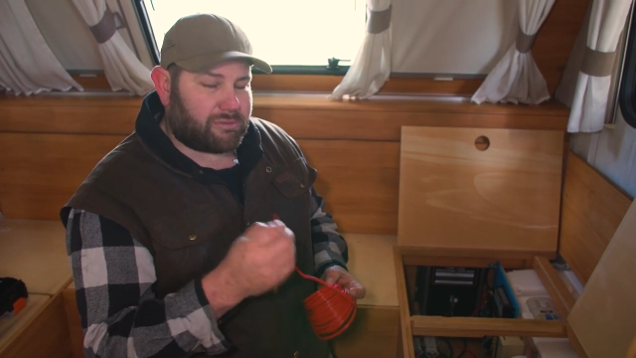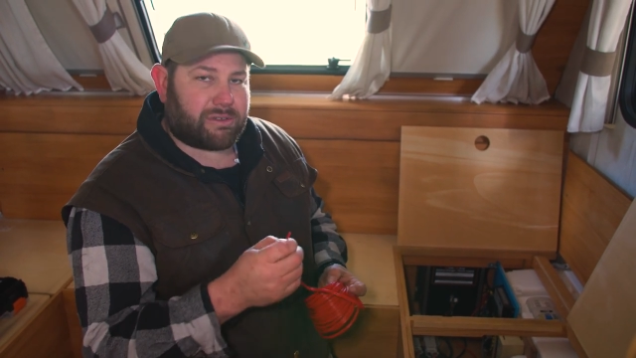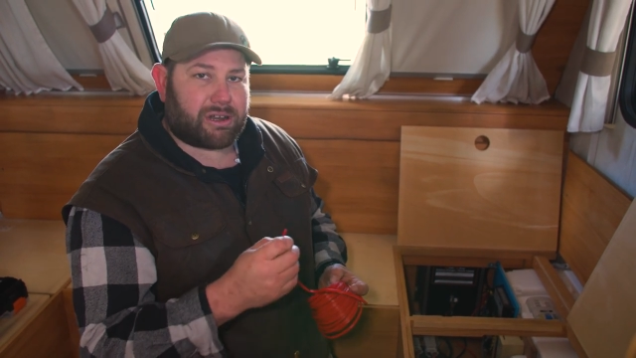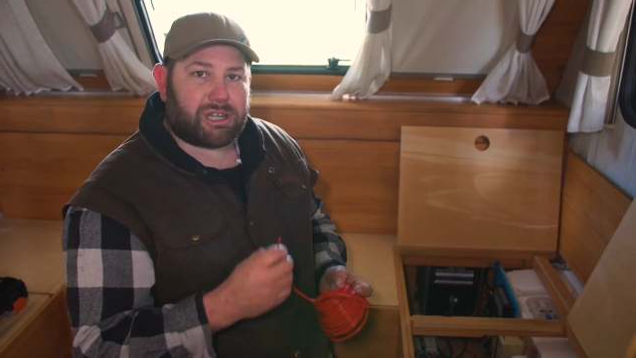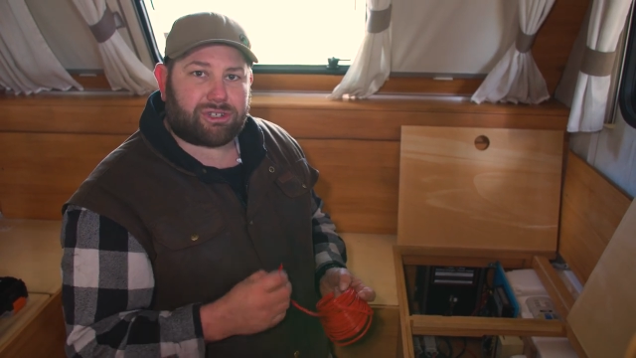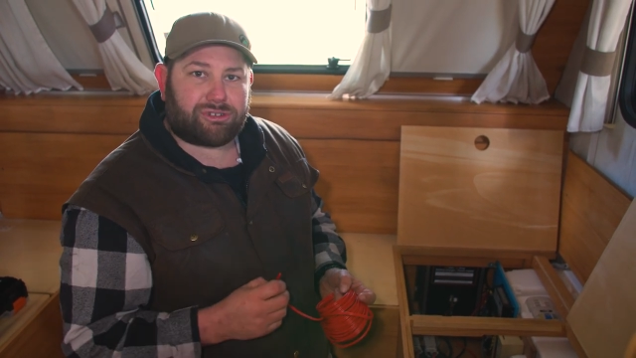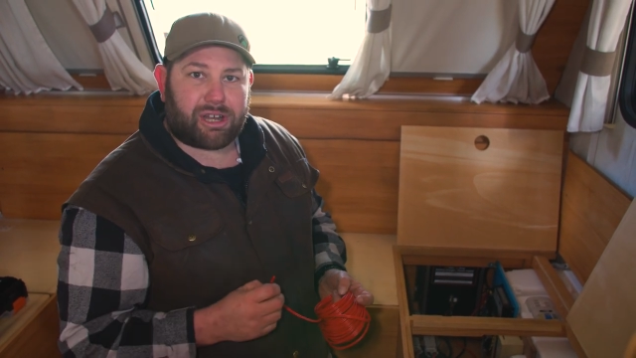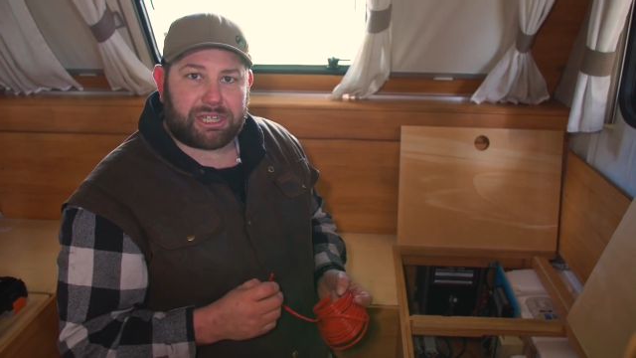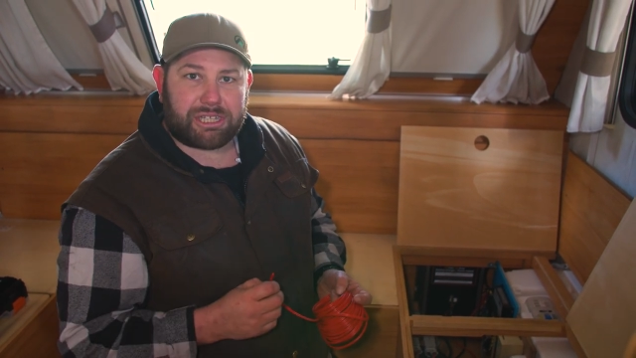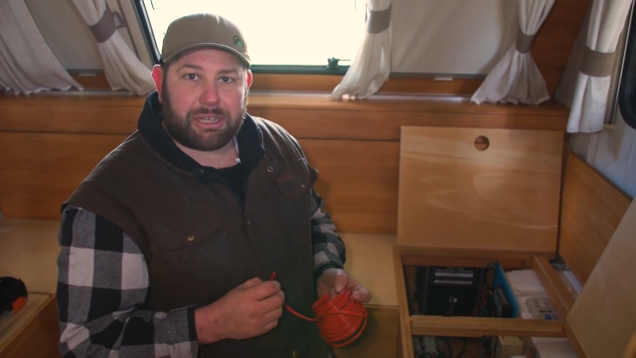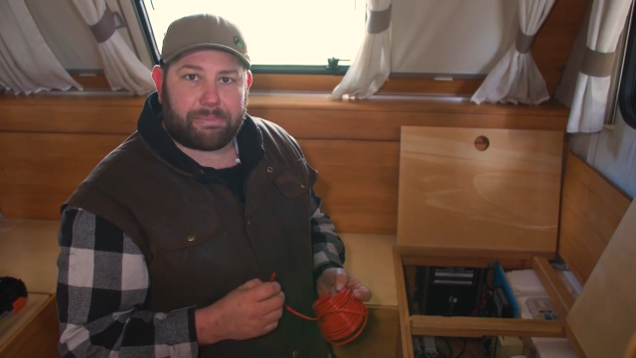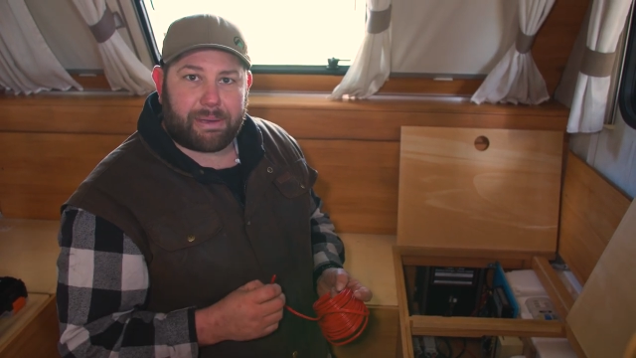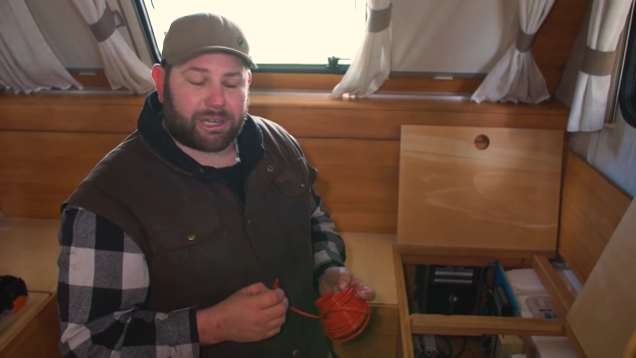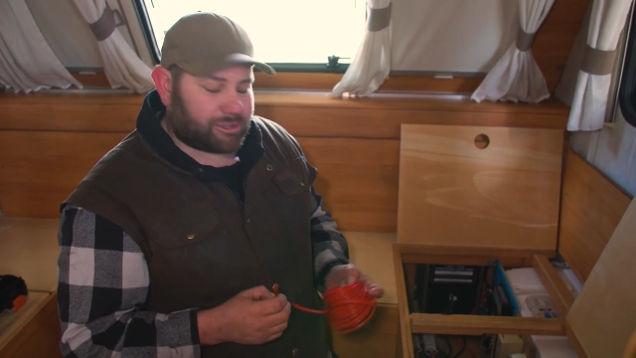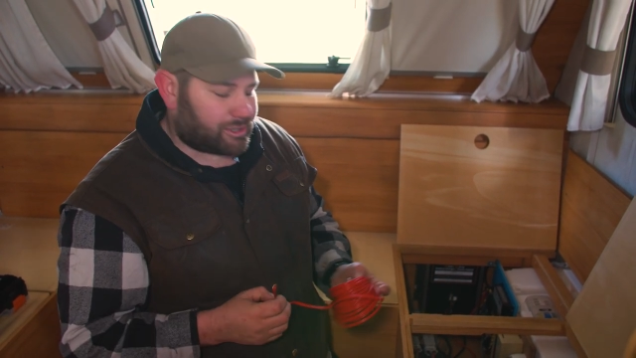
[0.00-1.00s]
run it straight to
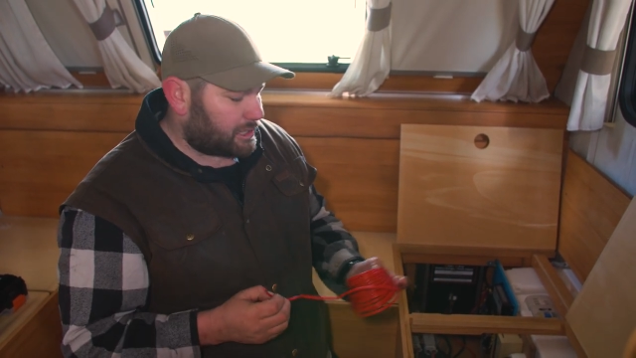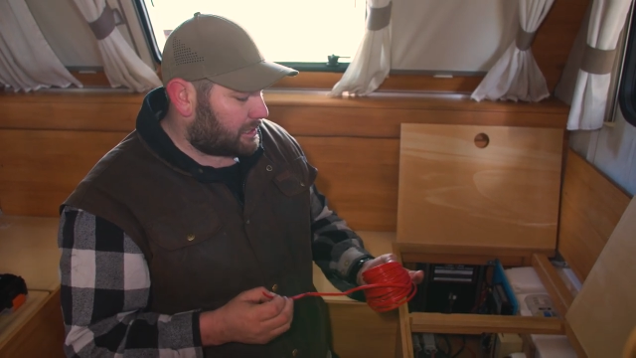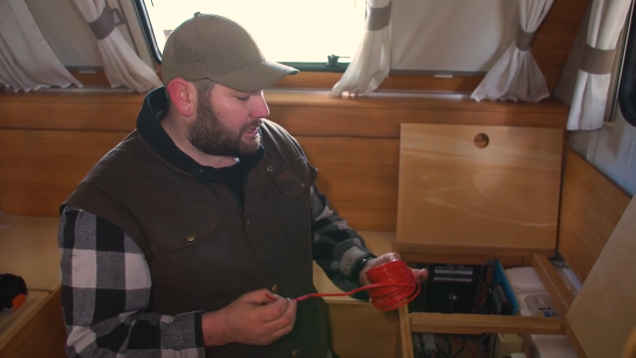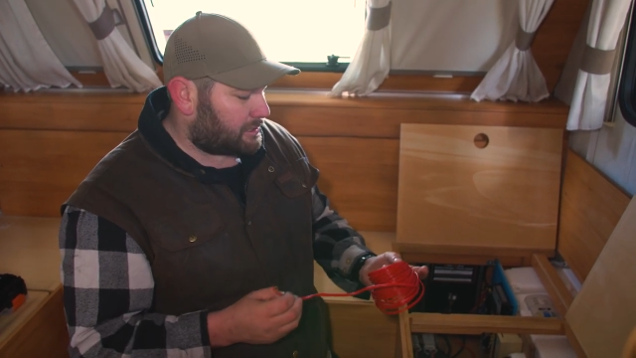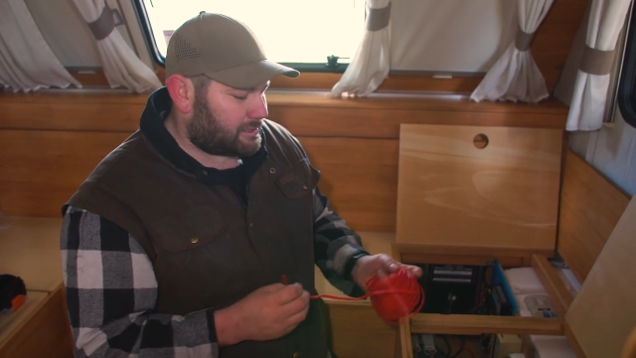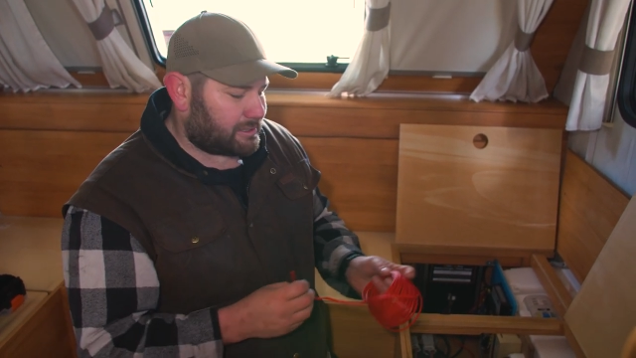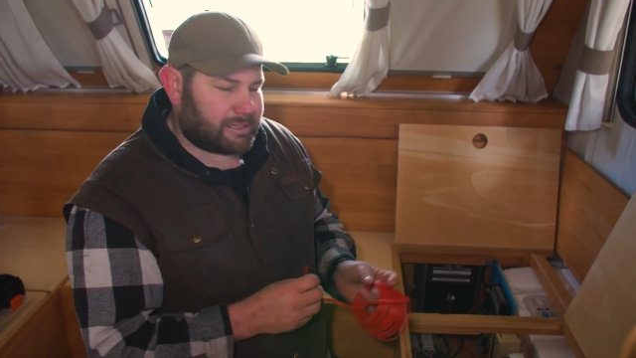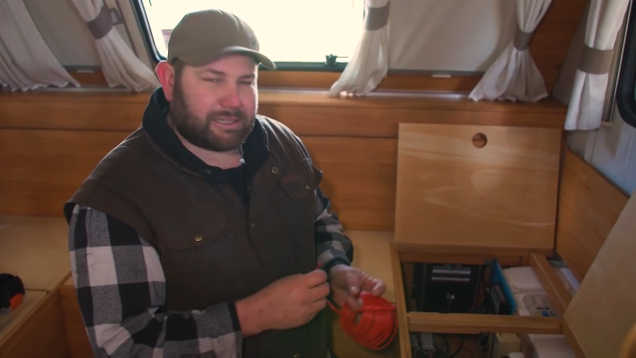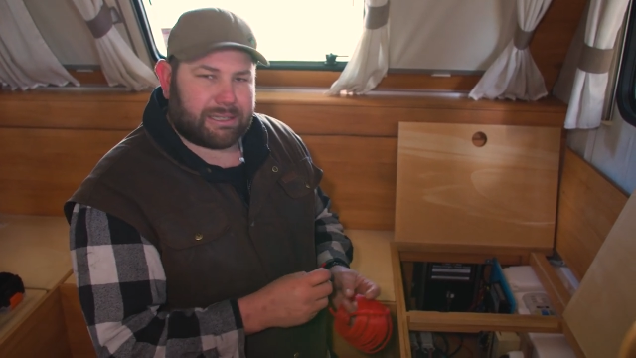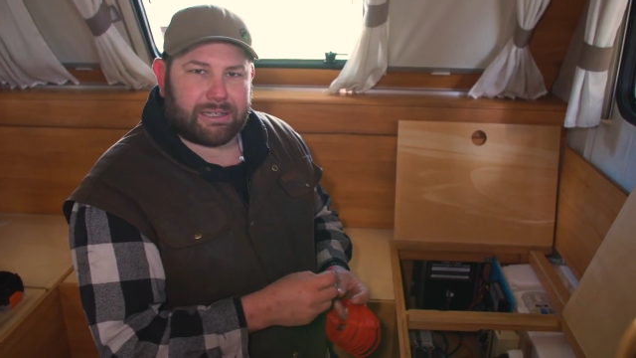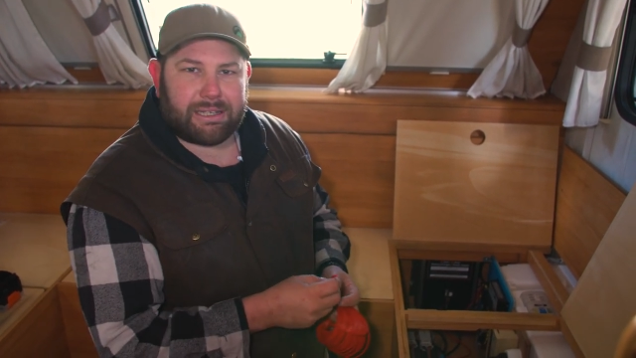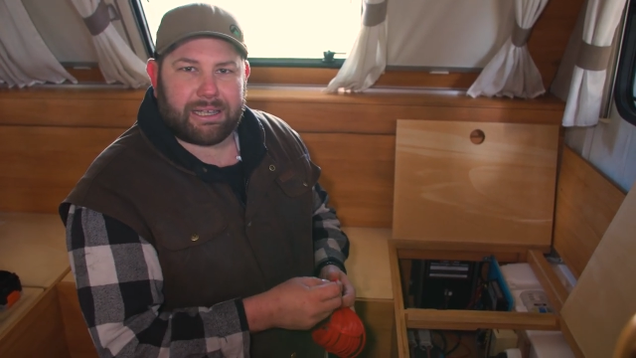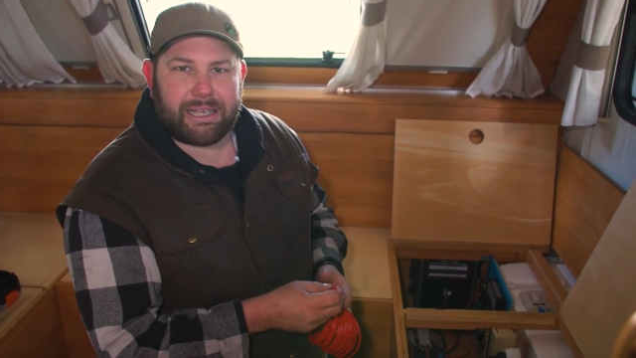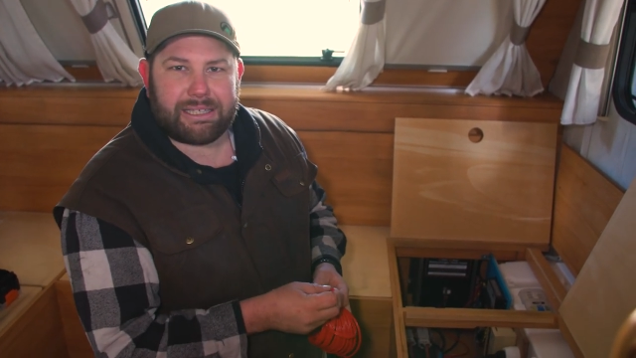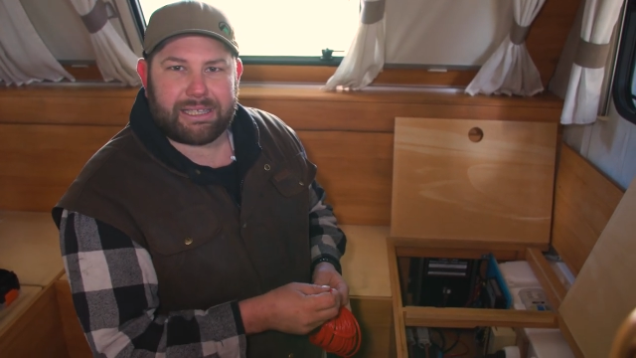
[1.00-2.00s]
your battery.
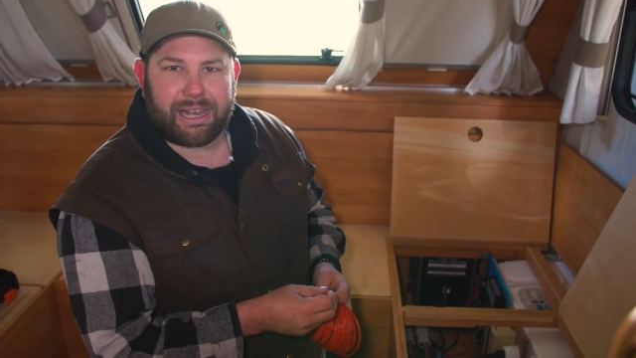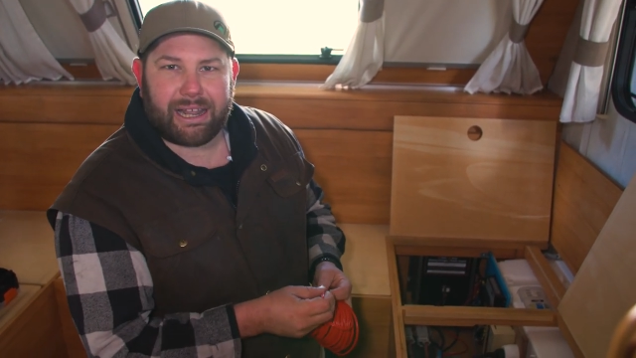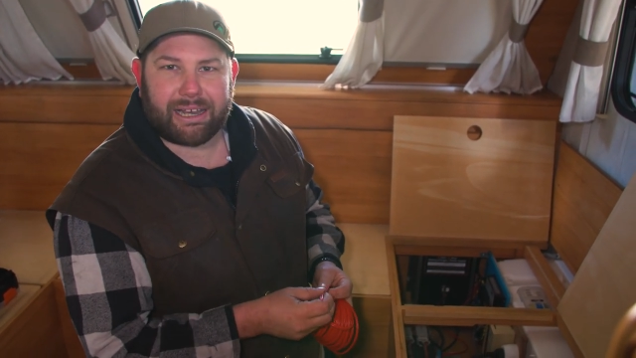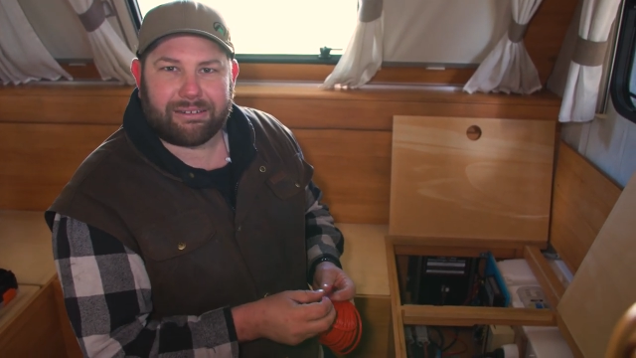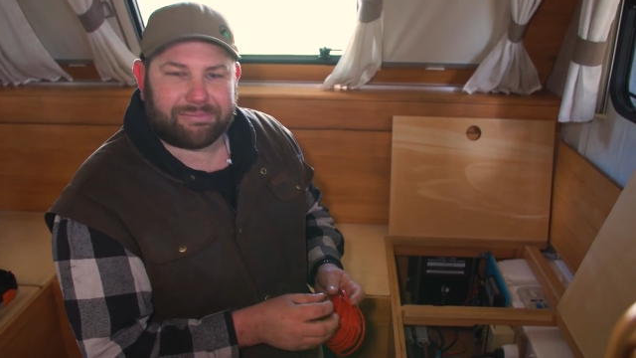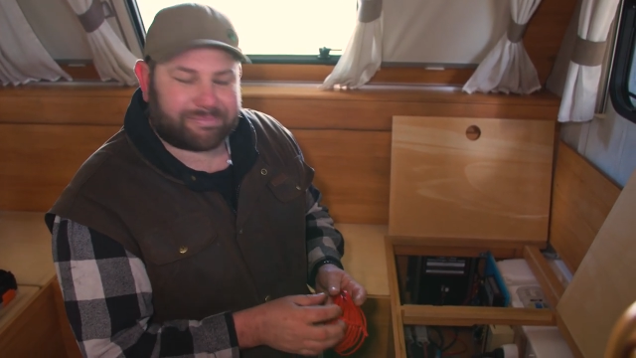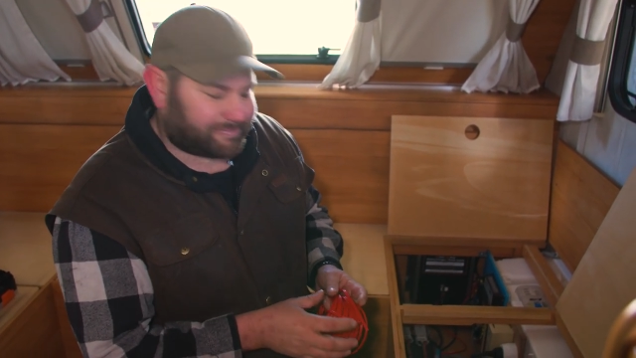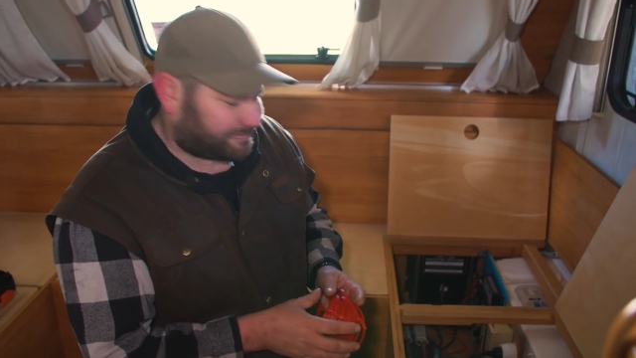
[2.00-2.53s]
Easy done.